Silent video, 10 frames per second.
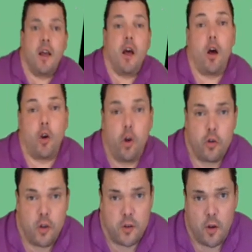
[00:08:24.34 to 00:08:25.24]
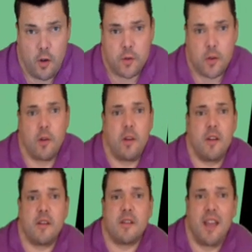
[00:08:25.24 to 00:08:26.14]
A Cushing's ulcer
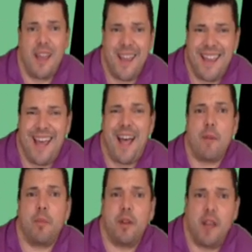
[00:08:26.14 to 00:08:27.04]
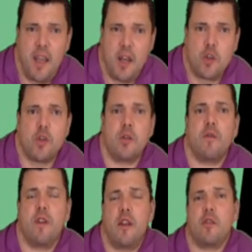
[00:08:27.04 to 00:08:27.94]
is a complication
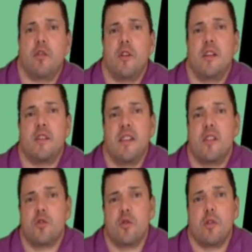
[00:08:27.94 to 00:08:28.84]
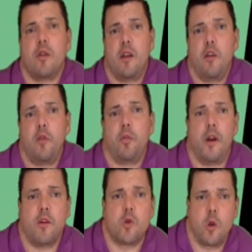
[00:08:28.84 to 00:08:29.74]
of increased intracranial
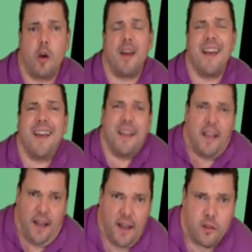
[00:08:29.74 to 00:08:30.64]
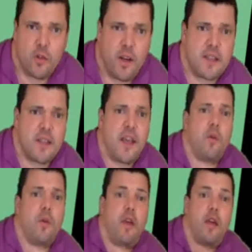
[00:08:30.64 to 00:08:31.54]
pressure. Contrast that
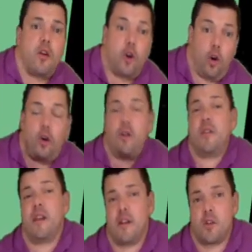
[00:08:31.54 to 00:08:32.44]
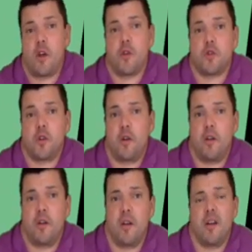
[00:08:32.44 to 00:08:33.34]
with a Curling's
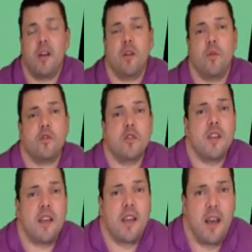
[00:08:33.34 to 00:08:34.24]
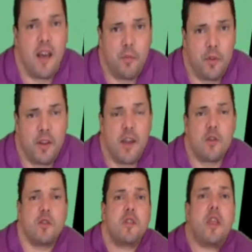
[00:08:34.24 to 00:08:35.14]
ulcer, which is a
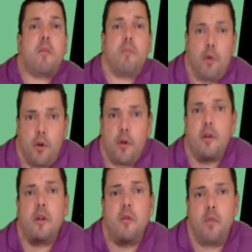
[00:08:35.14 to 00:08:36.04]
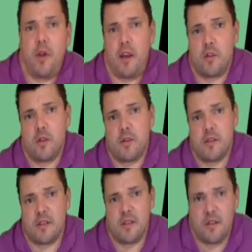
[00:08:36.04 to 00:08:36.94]
complication that burn
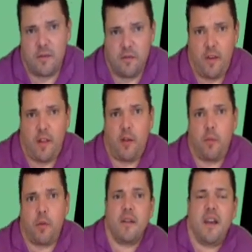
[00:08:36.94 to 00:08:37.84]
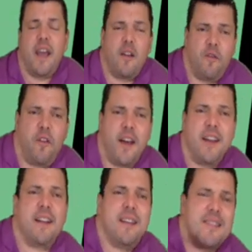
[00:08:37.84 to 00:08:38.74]
patients develop. And
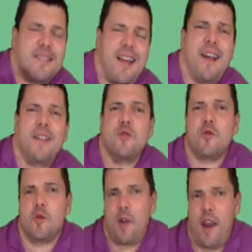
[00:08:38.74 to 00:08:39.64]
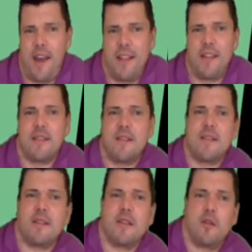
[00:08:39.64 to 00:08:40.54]
finally, Zollinger-Ellison
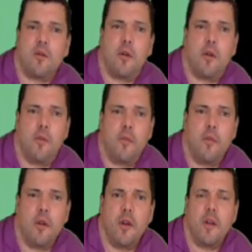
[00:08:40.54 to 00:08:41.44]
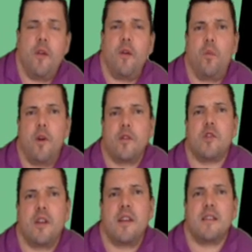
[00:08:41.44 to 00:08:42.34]
syndrome,
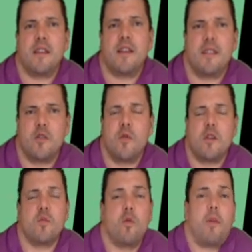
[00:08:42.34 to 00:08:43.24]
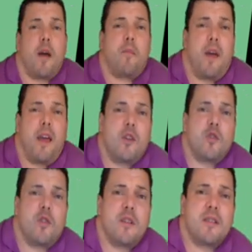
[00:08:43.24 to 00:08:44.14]
which is a situation whereby
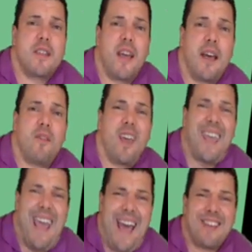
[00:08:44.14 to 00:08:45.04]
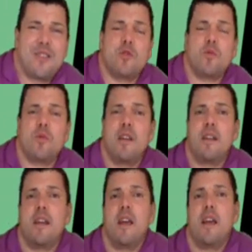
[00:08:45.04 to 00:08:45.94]
patients have a
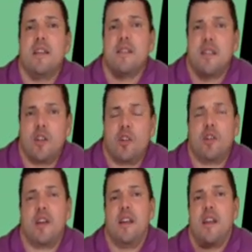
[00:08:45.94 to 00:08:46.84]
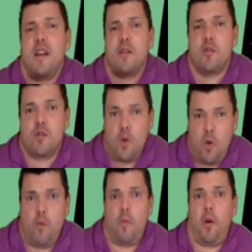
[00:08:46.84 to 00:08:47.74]
gastrin-secreting
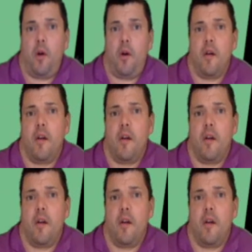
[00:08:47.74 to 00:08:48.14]
tumor,